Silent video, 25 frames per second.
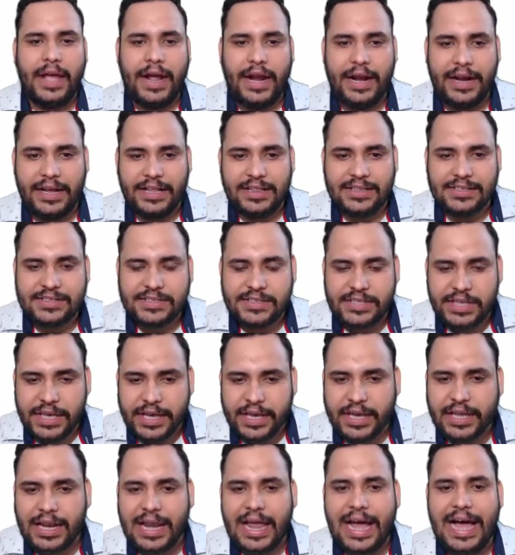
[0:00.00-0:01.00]
And in
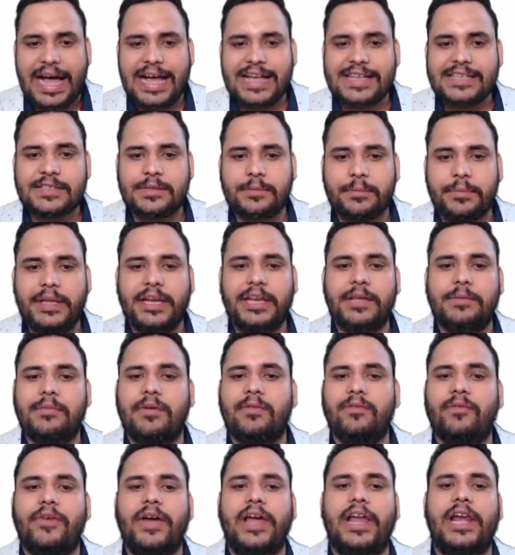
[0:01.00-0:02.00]
C class,
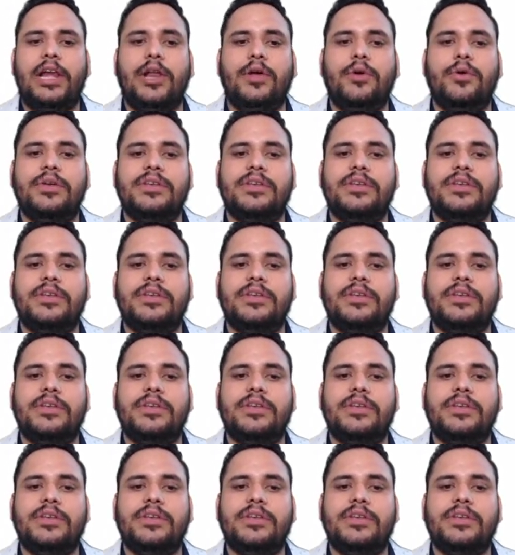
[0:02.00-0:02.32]
minimum value